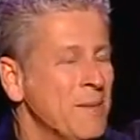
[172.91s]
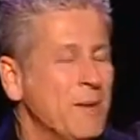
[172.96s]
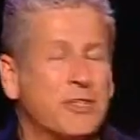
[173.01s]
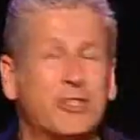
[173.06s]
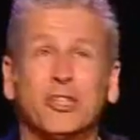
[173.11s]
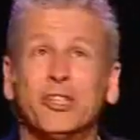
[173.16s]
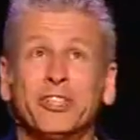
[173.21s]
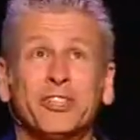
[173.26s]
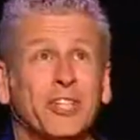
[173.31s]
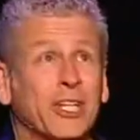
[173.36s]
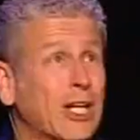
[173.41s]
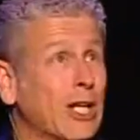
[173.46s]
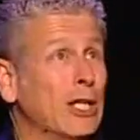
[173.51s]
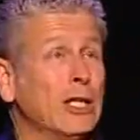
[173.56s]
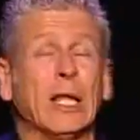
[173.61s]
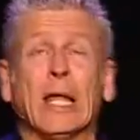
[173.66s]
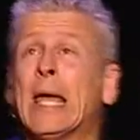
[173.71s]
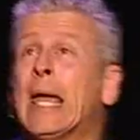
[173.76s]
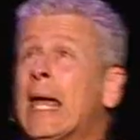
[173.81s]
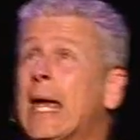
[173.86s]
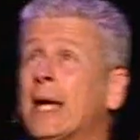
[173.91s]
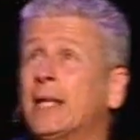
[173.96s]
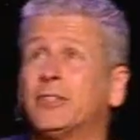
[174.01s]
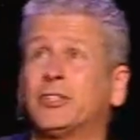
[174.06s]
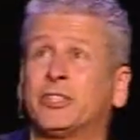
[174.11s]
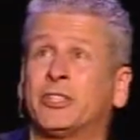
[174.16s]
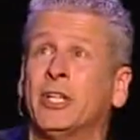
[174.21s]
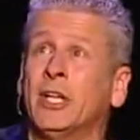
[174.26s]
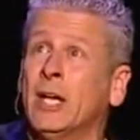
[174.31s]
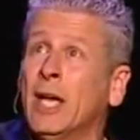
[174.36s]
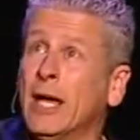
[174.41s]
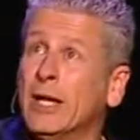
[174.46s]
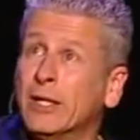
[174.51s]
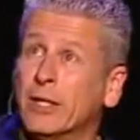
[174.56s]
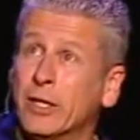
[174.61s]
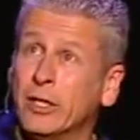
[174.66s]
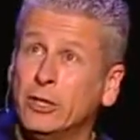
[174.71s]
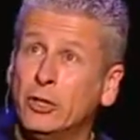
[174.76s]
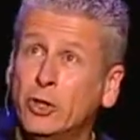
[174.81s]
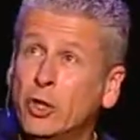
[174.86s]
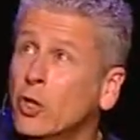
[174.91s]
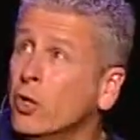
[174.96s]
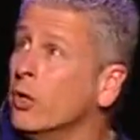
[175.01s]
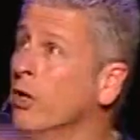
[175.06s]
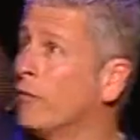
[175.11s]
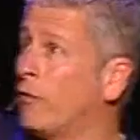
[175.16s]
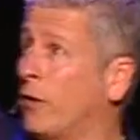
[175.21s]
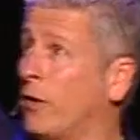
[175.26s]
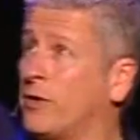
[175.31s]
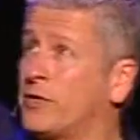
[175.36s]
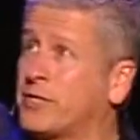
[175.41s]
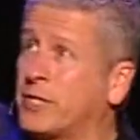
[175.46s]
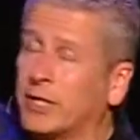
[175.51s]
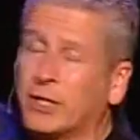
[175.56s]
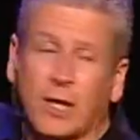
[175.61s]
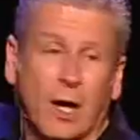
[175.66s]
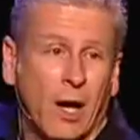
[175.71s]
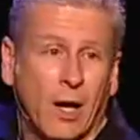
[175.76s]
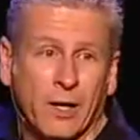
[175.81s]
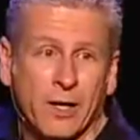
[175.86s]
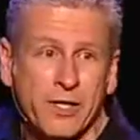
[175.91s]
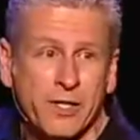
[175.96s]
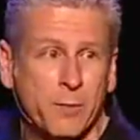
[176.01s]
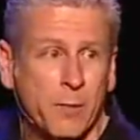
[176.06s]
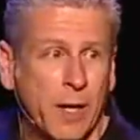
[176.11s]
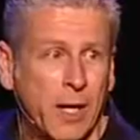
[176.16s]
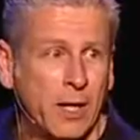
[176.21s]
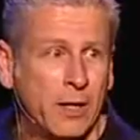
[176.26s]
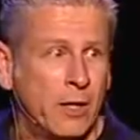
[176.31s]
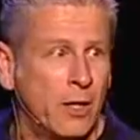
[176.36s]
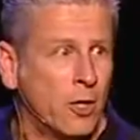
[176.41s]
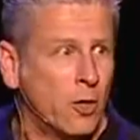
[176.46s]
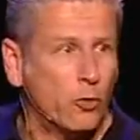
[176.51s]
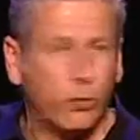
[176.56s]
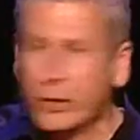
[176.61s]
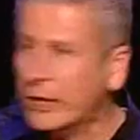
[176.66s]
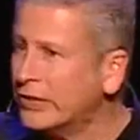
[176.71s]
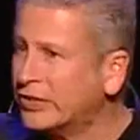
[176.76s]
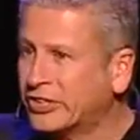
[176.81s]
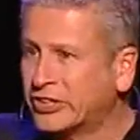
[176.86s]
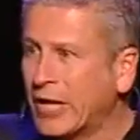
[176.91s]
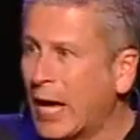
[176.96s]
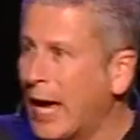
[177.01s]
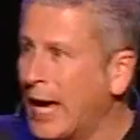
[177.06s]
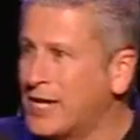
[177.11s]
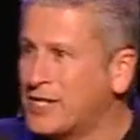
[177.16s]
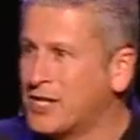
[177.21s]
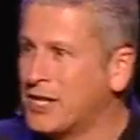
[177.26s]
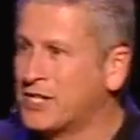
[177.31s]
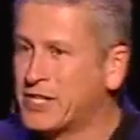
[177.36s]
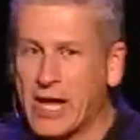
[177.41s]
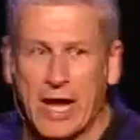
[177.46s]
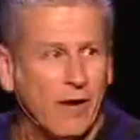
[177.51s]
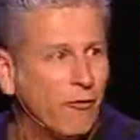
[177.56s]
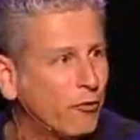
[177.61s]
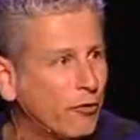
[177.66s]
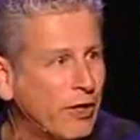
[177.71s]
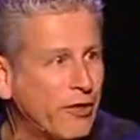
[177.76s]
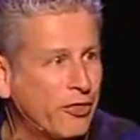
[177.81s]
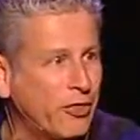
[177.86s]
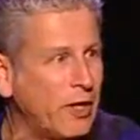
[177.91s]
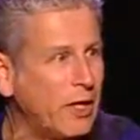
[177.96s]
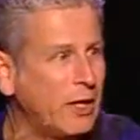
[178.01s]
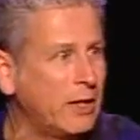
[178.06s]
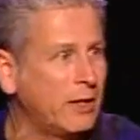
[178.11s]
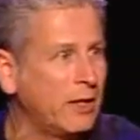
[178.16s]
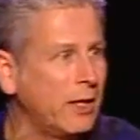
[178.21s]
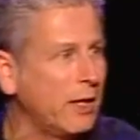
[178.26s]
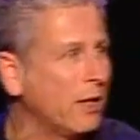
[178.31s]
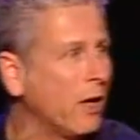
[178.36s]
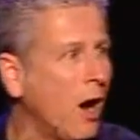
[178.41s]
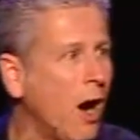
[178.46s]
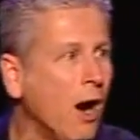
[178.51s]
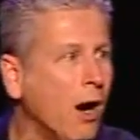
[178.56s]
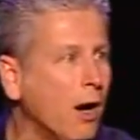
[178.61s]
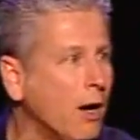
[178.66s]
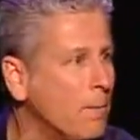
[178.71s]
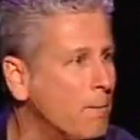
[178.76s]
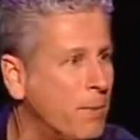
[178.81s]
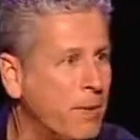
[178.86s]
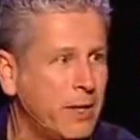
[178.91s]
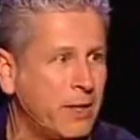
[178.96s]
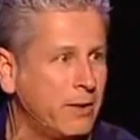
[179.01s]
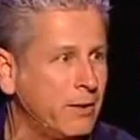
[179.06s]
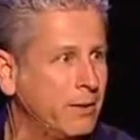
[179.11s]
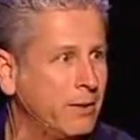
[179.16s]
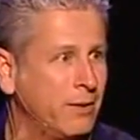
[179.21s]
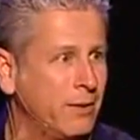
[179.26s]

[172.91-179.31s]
But just a glance into the universe that God has made resizes everything in a heartbeat.